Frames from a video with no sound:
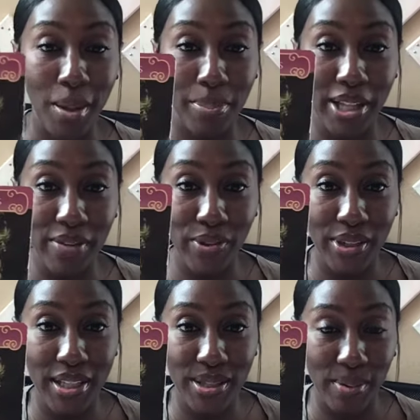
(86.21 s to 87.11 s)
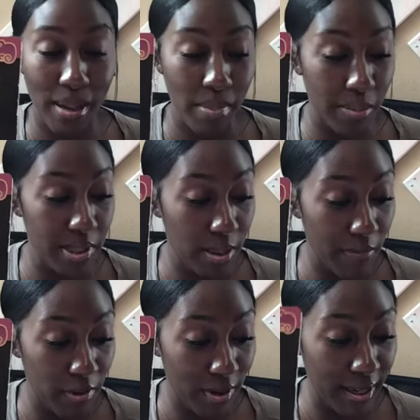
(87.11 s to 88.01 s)
Playfulness, right? Maybe some of
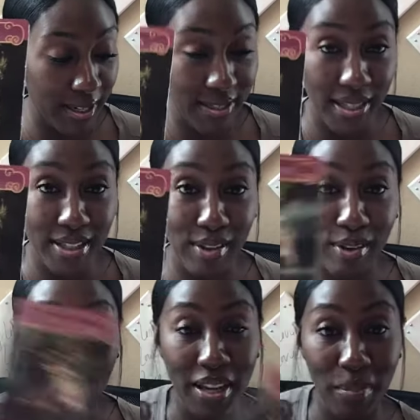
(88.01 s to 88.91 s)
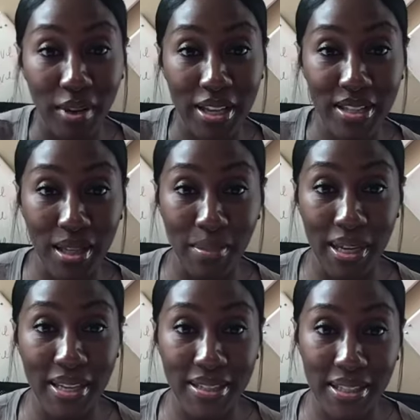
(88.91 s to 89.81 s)
you guys need to go ahead and bring some
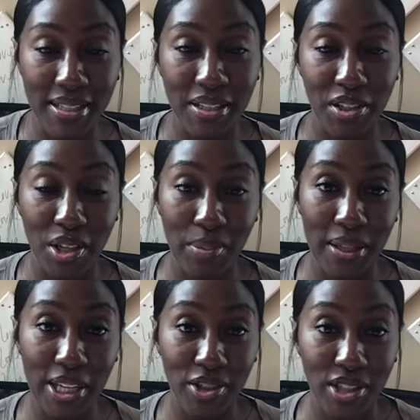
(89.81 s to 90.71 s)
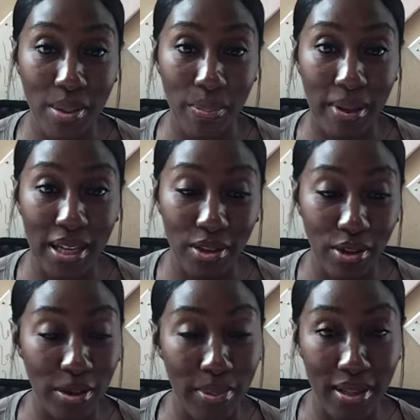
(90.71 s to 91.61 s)
innocence into your relationship, right? There
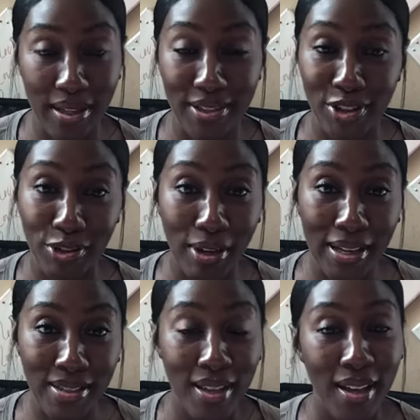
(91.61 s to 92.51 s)
could be a lot of stress.